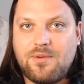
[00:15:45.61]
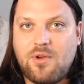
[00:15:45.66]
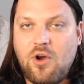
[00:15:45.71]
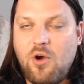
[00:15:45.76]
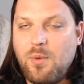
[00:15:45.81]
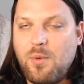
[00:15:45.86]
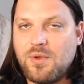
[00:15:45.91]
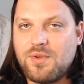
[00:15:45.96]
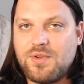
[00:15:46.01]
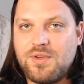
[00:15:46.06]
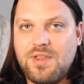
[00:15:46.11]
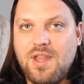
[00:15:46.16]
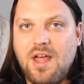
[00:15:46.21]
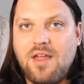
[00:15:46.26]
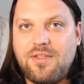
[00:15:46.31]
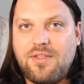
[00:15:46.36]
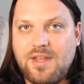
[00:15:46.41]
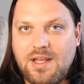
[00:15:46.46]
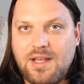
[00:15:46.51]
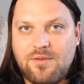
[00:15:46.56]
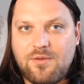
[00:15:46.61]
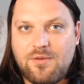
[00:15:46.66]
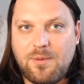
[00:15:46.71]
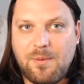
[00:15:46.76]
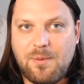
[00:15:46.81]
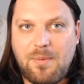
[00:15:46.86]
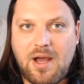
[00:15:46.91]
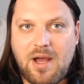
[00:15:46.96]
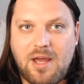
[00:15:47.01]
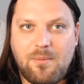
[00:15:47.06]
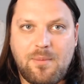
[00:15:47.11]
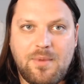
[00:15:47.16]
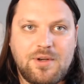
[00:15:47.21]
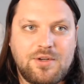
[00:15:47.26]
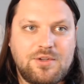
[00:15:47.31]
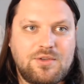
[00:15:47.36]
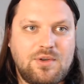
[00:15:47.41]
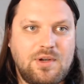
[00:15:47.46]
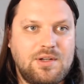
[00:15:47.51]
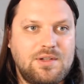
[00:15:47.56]
almost nothing from the Biden
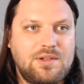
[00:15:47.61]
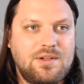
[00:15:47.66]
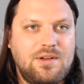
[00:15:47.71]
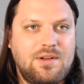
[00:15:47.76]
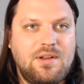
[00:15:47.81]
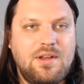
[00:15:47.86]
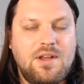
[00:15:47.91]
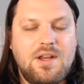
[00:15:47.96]
administration.